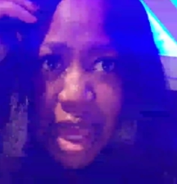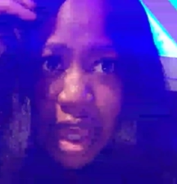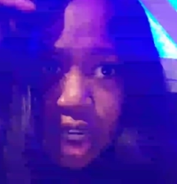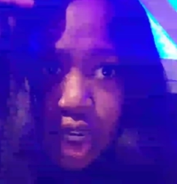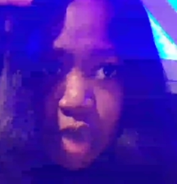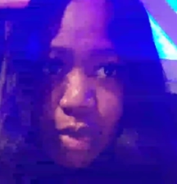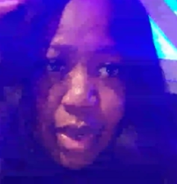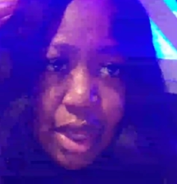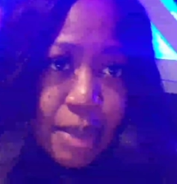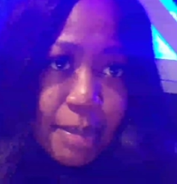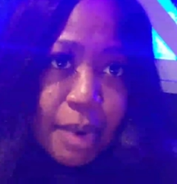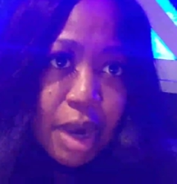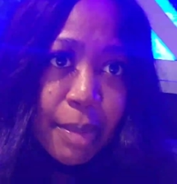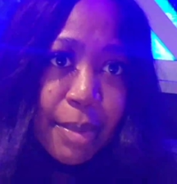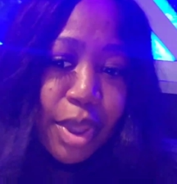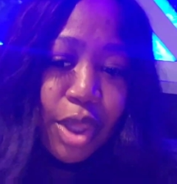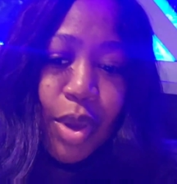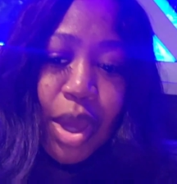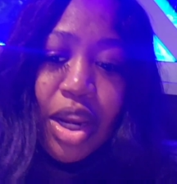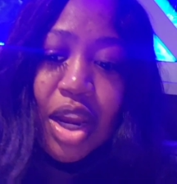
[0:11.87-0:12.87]
at Korean
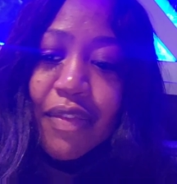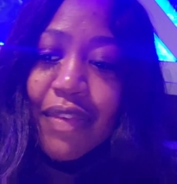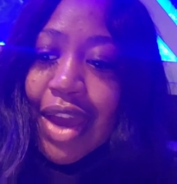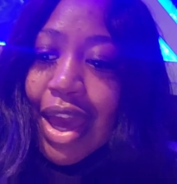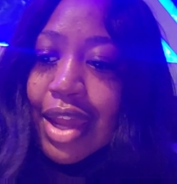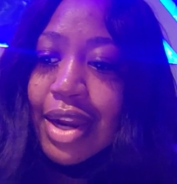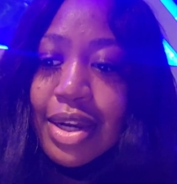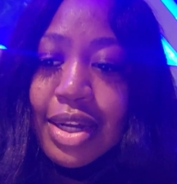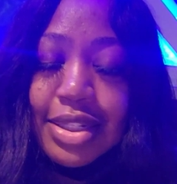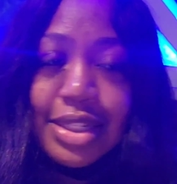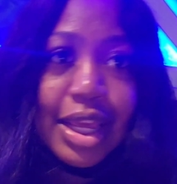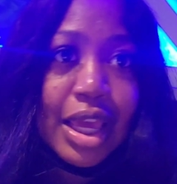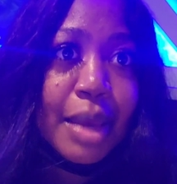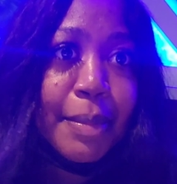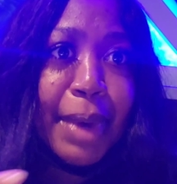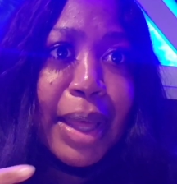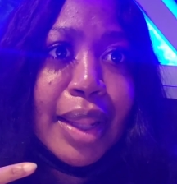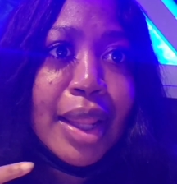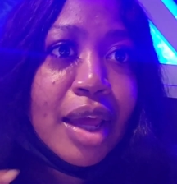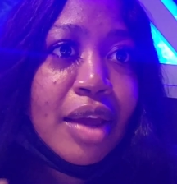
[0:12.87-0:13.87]
barbecue. I never had it a
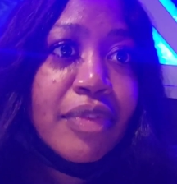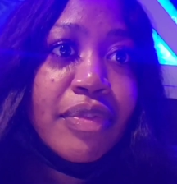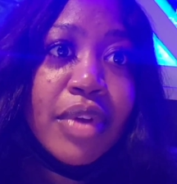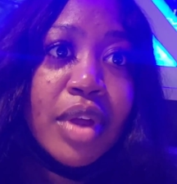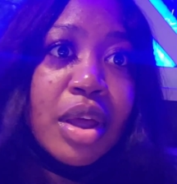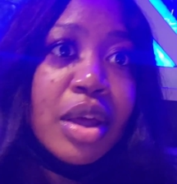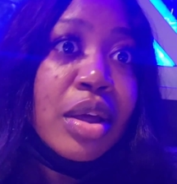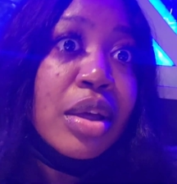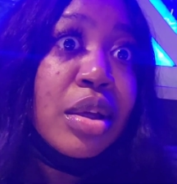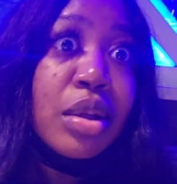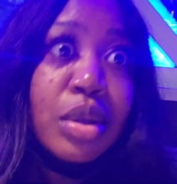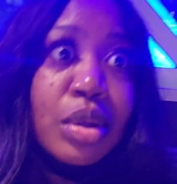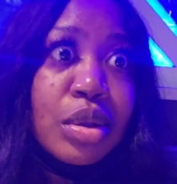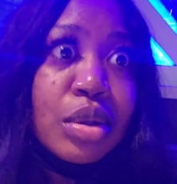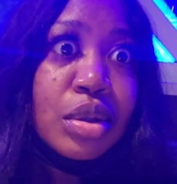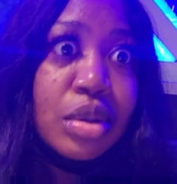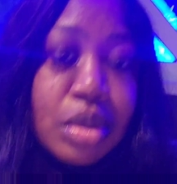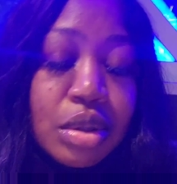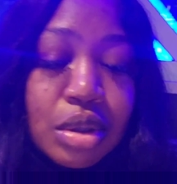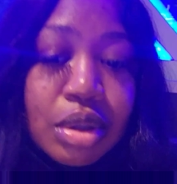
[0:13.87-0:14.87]
day in my life.
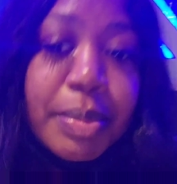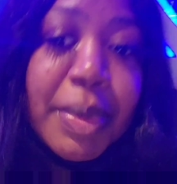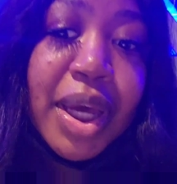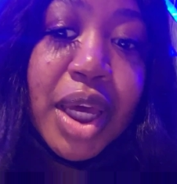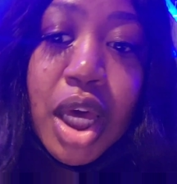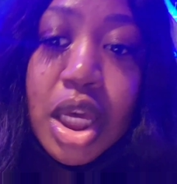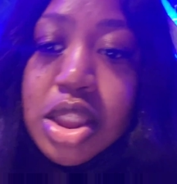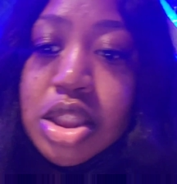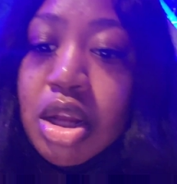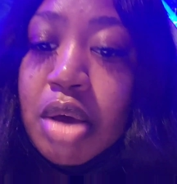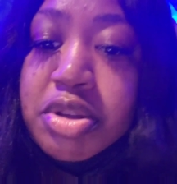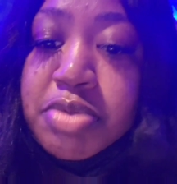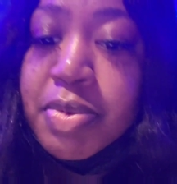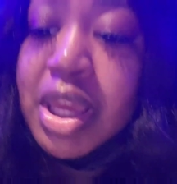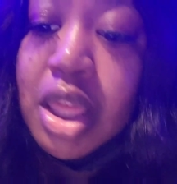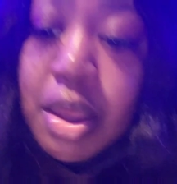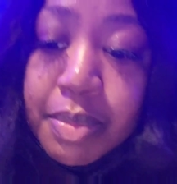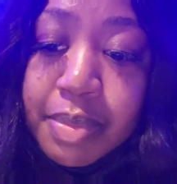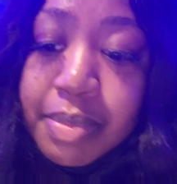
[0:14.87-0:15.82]
My cousin always